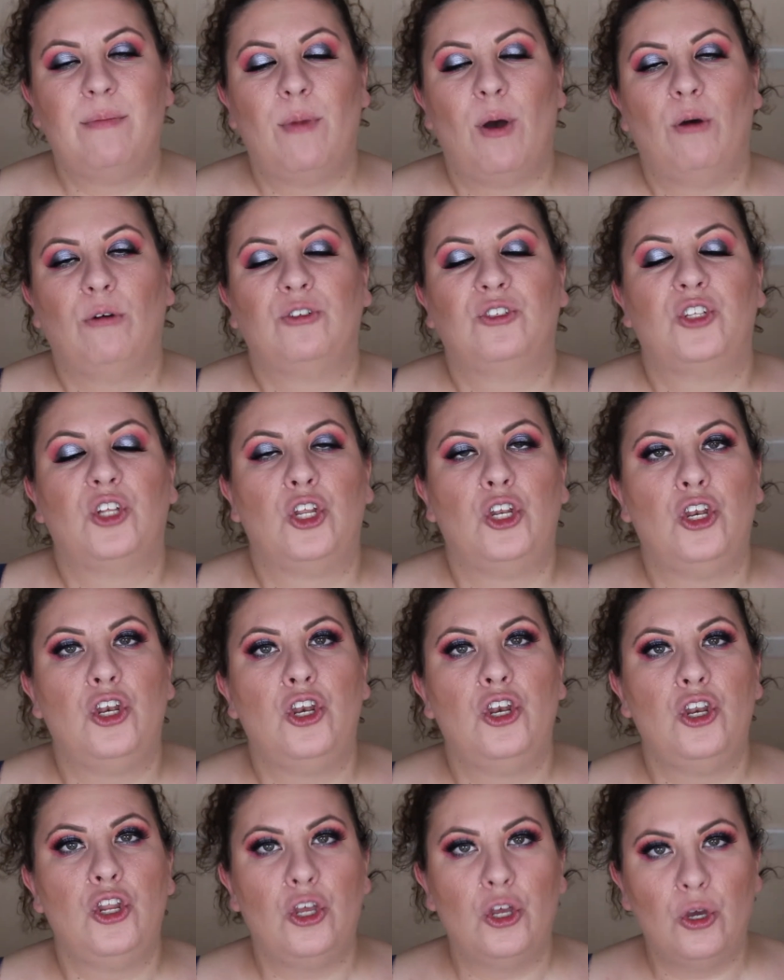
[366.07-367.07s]
most
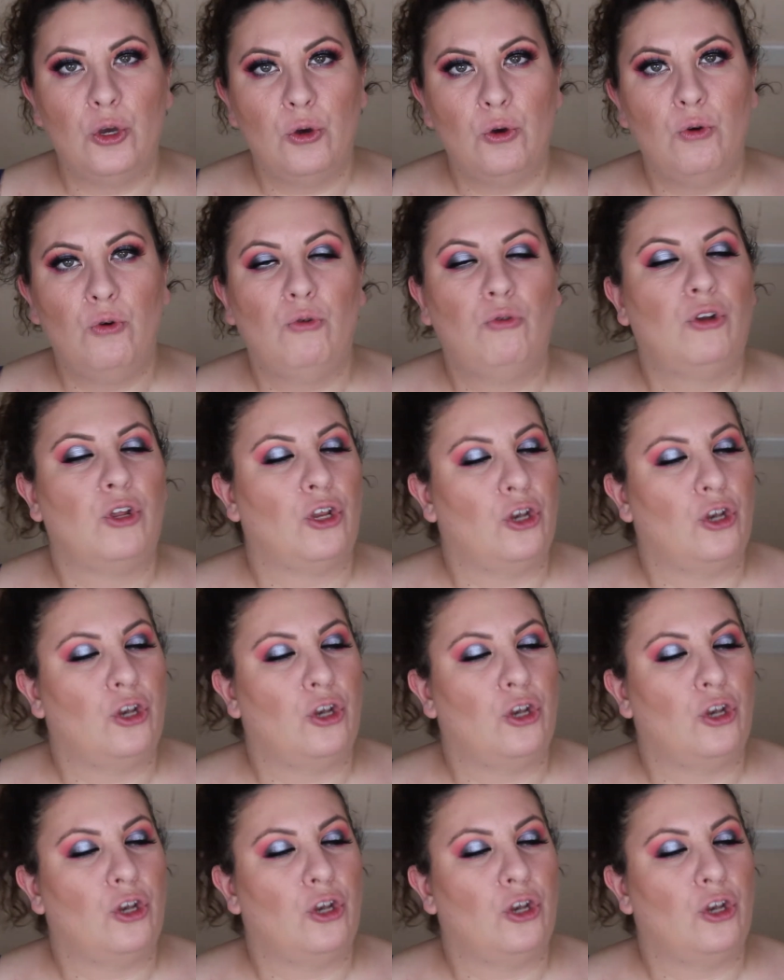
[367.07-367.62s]
nude